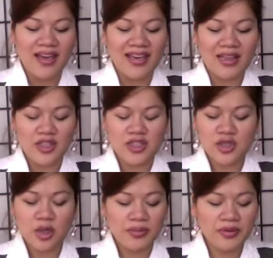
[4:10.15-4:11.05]
It looks
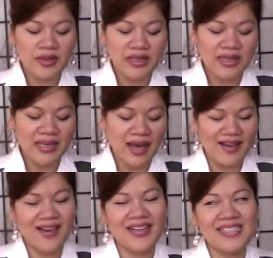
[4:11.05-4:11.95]
so pretty
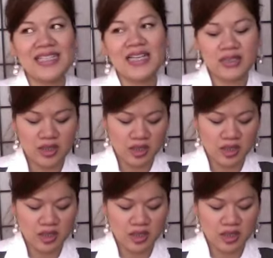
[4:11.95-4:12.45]
and it's like